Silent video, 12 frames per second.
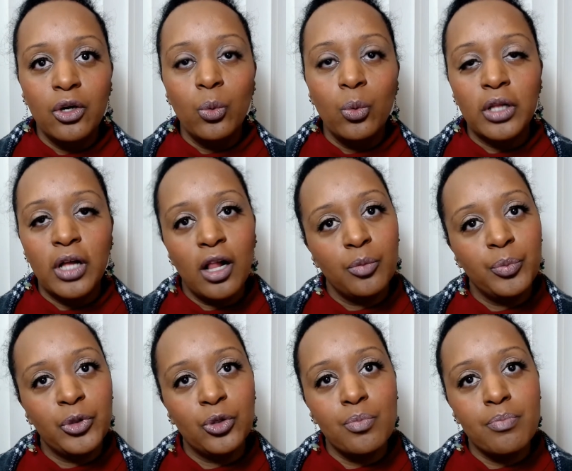will help
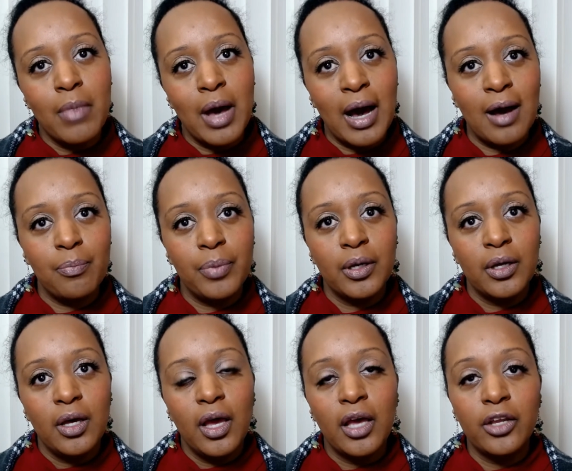you map a